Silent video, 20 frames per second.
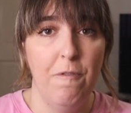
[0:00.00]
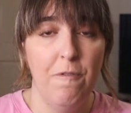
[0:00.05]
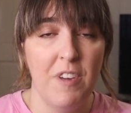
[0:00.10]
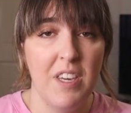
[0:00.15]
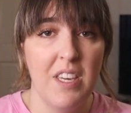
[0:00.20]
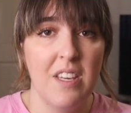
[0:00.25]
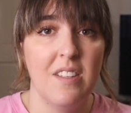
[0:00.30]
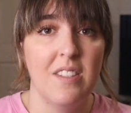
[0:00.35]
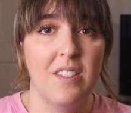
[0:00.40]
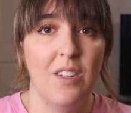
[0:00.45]

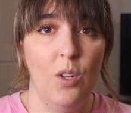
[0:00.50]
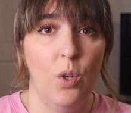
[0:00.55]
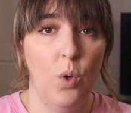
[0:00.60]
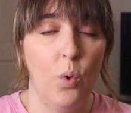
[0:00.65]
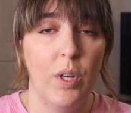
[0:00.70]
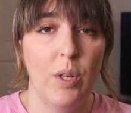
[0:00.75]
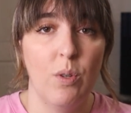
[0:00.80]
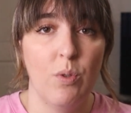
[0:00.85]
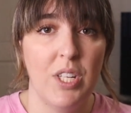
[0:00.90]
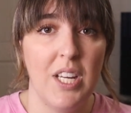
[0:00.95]
fierce
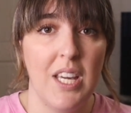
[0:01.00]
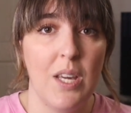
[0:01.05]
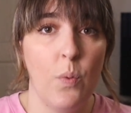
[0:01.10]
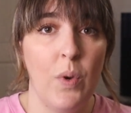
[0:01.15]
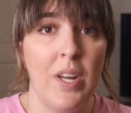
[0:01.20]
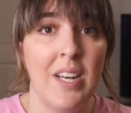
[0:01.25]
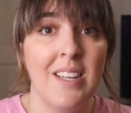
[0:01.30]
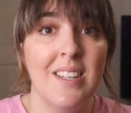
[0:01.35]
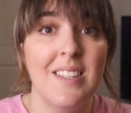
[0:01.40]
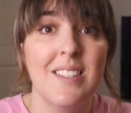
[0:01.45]
loyalty
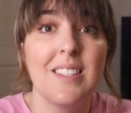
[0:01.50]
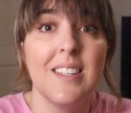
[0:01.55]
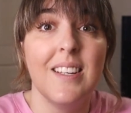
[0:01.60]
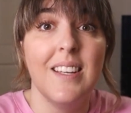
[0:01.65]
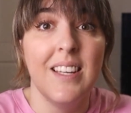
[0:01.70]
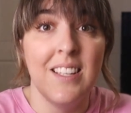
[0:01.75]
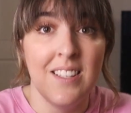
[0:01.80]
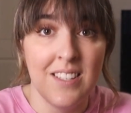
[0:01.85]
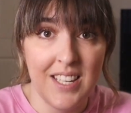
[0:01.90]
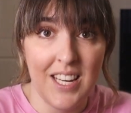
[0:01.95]
when
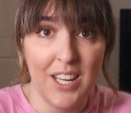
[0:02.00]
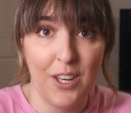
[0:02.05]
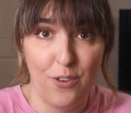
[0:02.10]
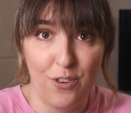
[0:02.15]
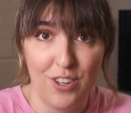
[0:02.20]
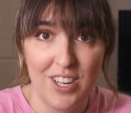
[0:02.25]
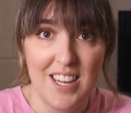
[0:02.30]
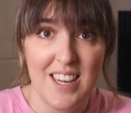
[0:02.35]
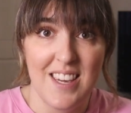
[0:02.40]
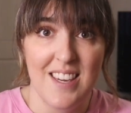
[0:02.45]
his
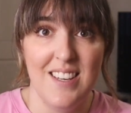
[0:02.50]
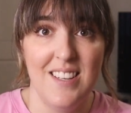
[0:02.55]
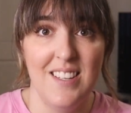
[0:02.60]
integrity